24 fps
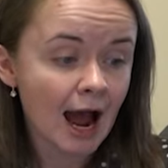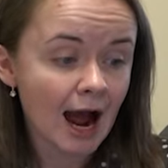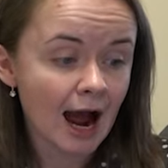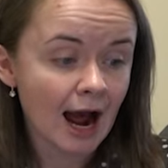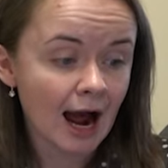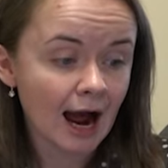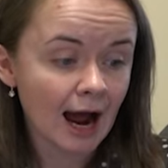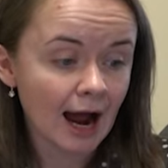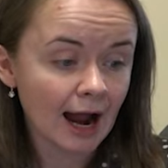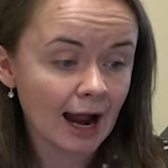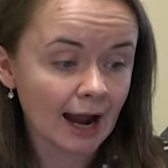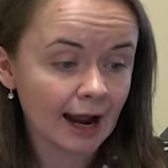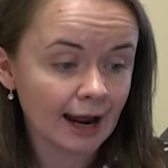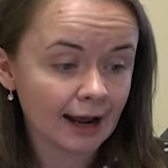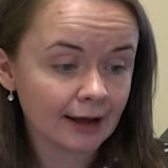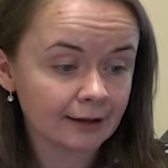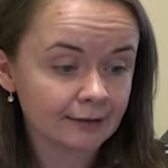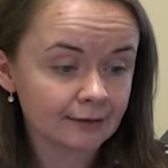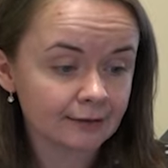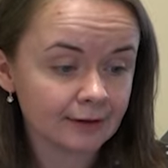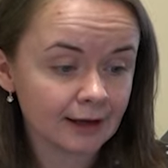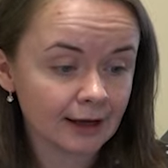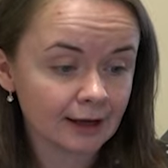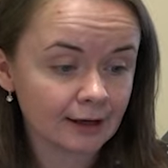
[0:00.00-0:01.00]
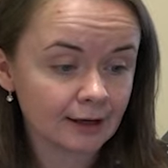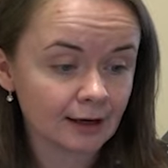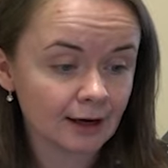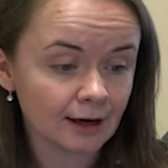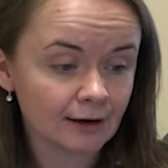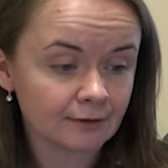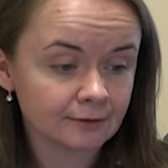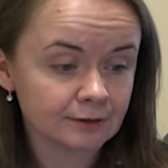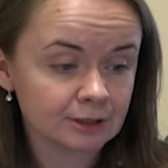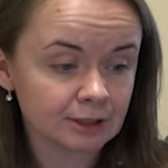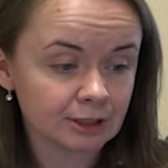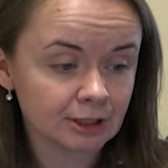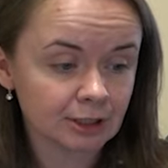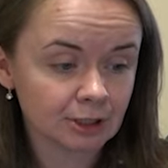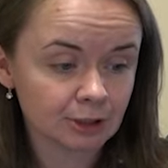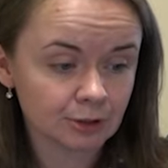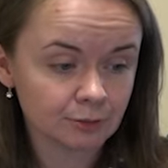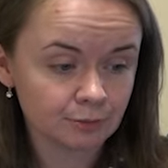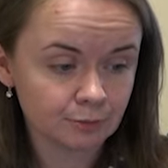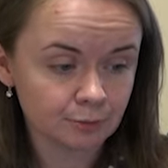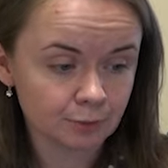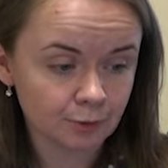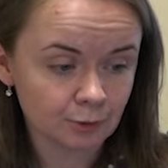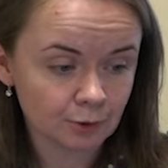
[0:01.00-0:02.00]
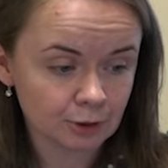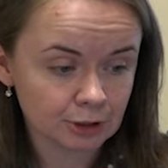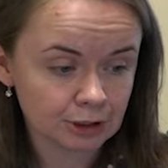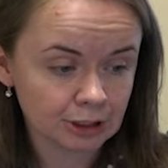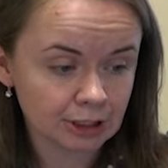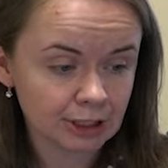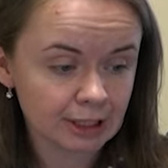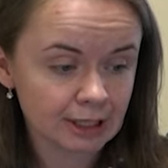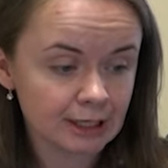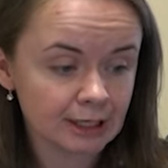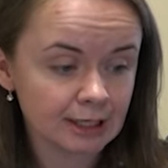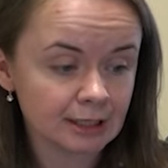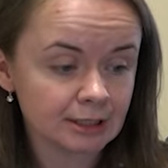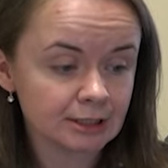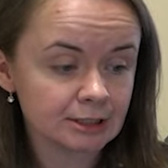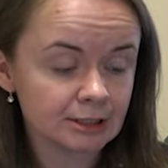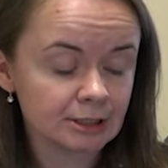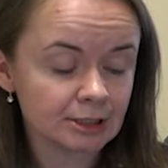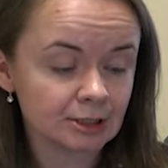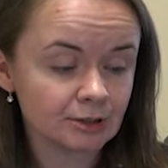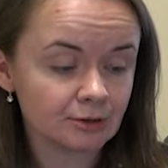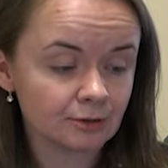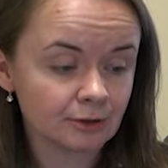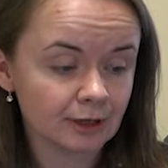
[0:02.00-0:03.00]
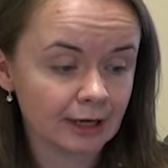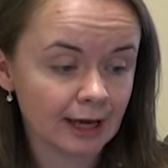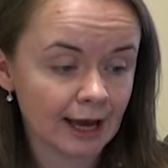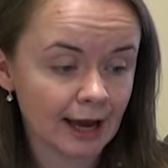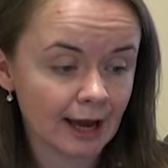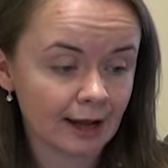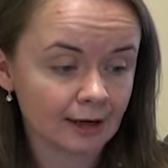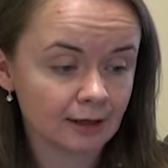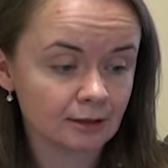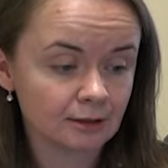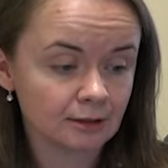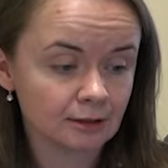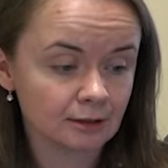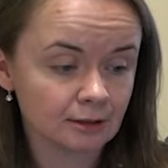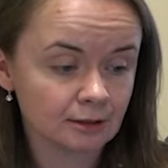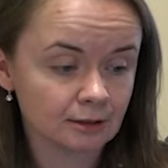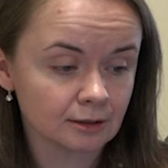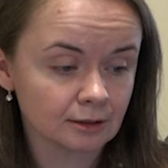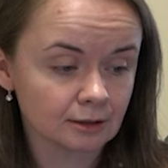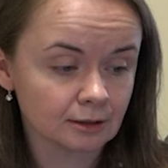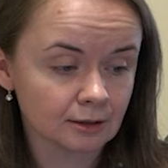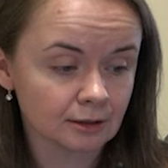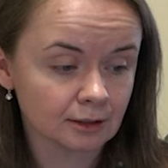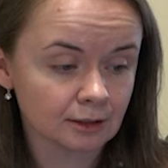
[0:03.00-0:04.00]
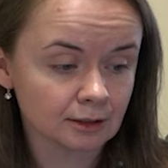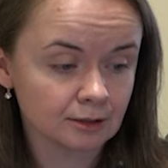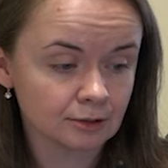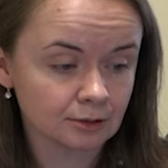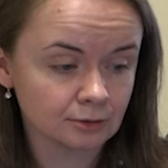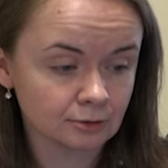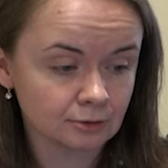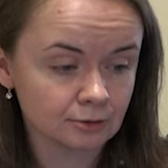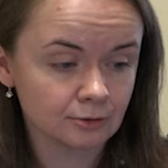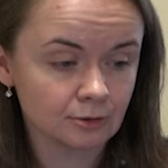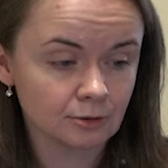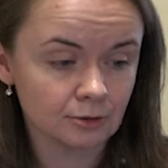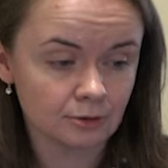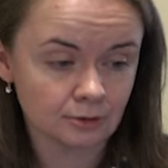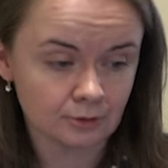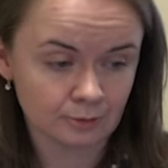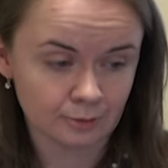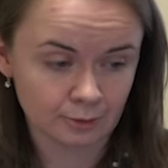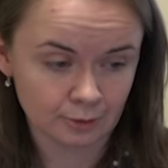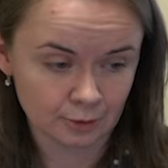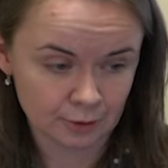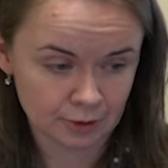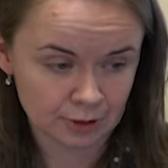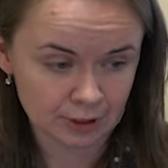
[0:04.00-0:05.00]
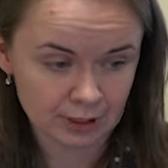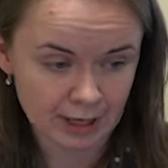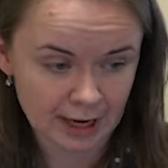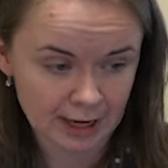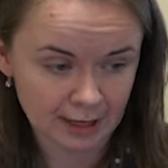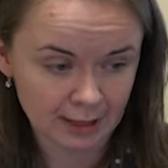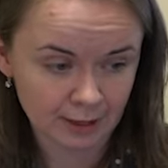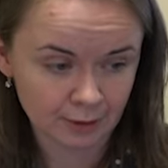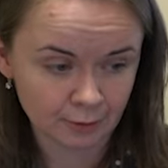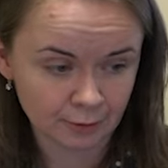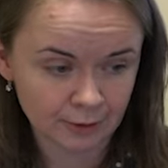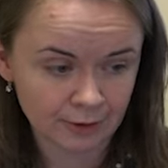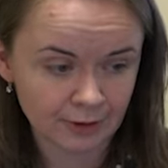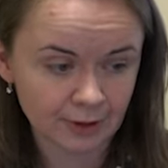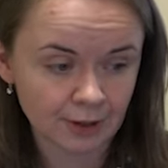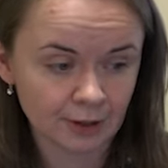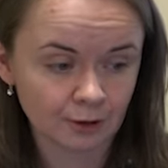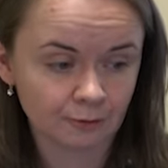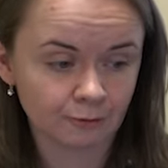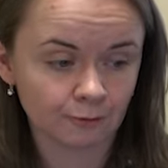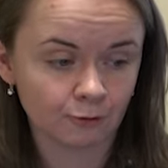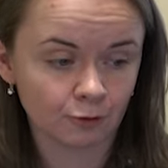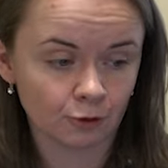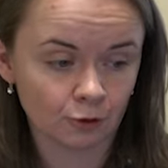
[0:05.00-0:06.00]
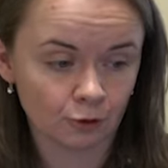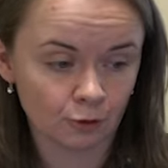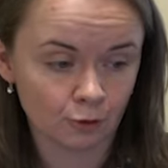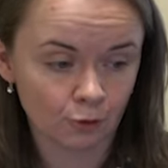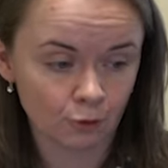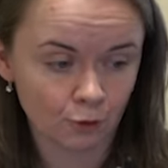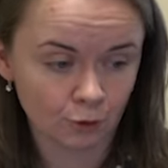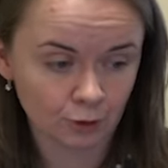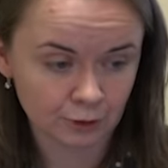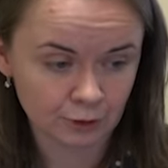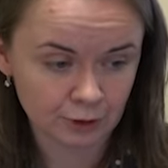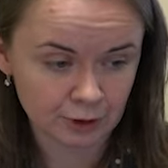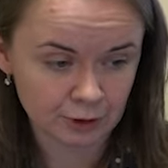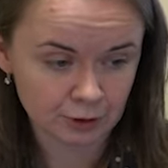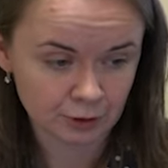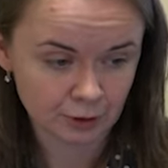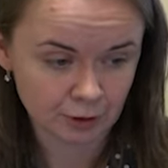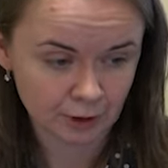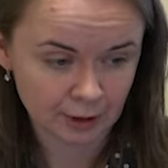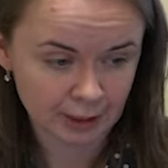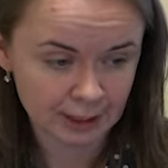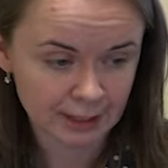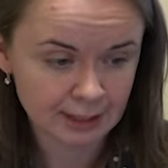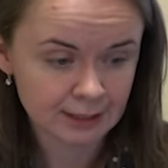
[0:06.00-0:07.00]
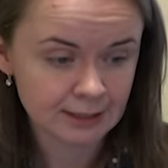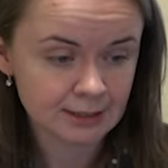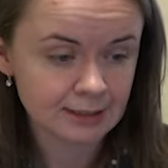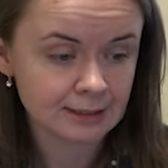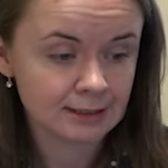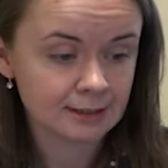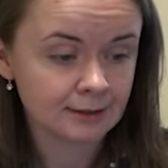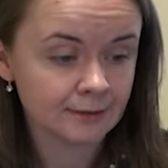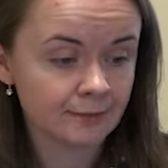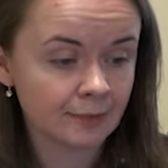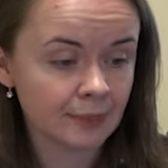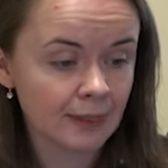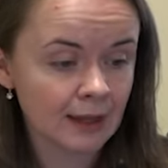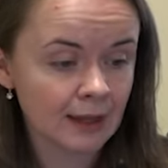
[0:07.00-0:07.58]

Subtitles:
And then after importing it, you can do post tagging with it for all the tokens.